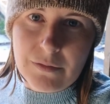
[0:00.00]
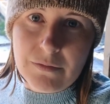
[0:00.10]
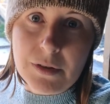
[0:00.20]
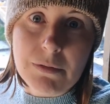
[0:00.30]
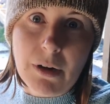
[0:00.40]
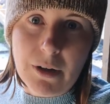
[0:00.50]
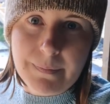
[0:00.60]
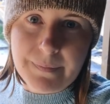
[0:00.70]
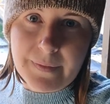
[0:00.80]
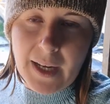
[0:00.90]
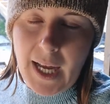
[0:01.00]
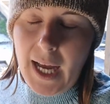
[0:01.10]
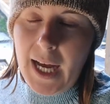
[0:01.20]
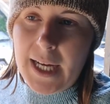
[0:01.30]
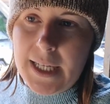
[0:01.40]
root rot.
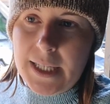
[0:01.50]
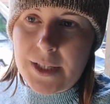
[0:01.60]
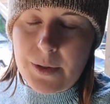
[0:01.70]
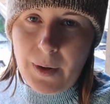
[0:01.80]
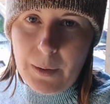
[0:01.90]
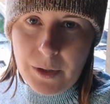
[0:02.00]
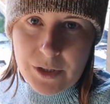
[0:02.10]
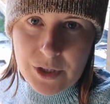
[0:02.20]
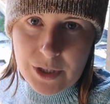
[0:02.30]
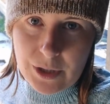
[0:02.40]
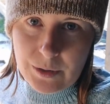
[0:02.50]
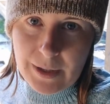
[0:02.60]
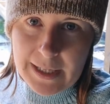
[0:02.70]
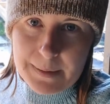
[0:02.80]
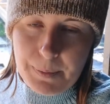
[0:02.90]
So what I want to
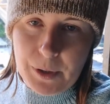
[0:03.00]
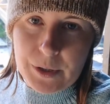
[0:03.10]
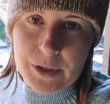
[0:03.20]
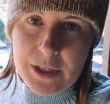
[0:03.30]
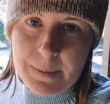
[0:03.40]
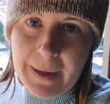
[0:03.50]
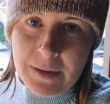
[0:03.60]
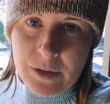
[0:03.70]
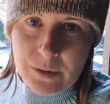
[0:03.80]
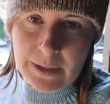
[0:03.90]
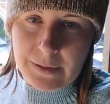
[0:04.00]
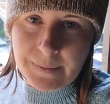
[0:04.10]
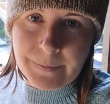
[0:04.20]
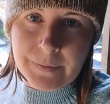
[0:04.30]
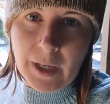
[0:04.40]
do is put spent
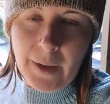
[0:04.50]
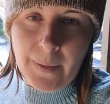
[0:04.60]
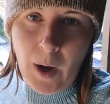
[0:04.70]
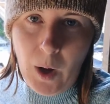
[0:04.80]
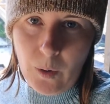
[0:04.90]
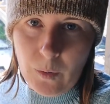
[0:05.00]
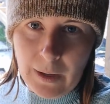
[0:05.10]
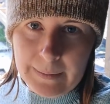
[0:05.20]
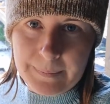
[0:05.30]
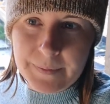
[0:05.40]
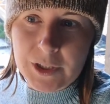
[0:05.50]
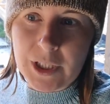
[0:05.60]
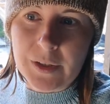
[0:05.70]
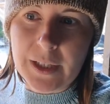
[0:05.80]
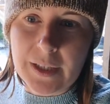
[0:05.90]
soil in the hole
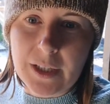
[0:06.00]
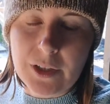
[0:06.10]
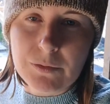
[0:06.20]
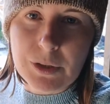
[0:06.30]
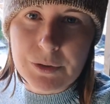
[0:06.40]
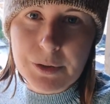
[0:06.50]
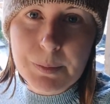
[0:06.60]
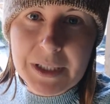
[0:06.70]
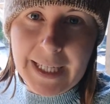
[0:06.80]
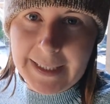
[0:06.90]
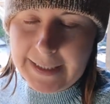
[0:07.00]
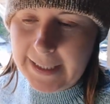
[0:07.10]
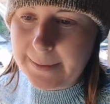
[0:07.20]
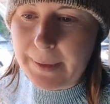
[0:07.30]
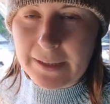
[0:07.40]
so that the roots are
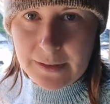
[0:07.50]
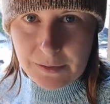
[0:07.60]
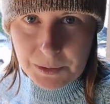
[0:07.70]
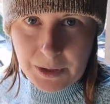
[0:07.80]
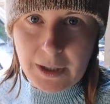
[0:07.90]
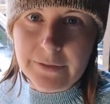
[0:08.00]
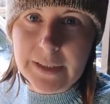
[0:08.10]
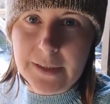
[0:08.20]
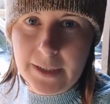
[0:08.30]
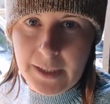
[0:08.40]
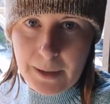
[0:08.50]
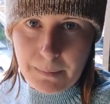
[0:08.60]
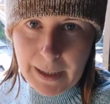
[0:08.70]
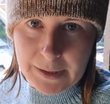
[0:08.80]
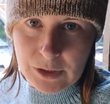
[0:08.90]
protected because they're all covered
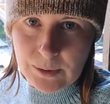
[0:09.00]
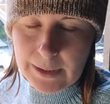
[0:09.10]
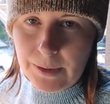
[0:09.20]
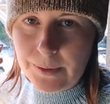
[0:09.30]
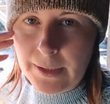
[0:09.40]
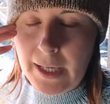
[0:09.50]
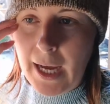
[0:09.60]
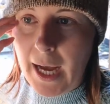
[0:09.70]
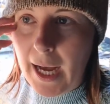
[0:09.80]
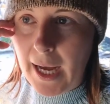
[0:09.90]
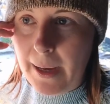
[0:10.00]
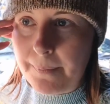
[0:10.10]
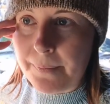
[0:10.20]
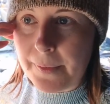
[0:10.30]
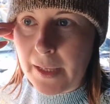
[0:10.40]
by soil,
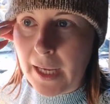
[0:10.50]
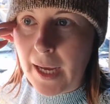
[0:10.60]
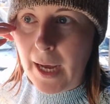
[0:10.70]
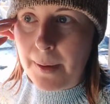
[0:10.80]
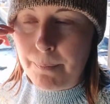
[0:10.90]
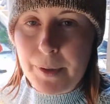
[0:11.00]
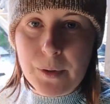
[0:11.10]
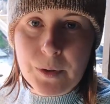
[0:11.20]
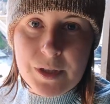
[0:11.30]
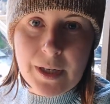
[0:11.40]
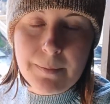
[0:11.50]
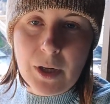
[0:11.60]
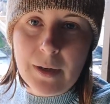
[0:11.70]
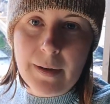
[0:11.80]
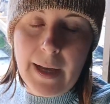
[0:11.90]
but also I'm
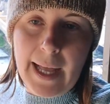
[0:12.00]
not